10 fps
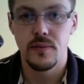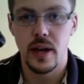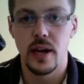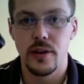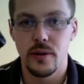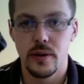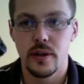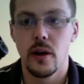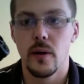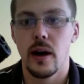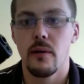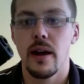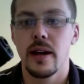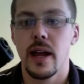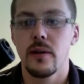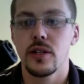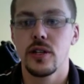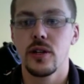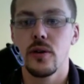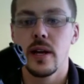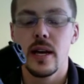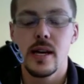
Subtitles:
You could go out right now and shoot.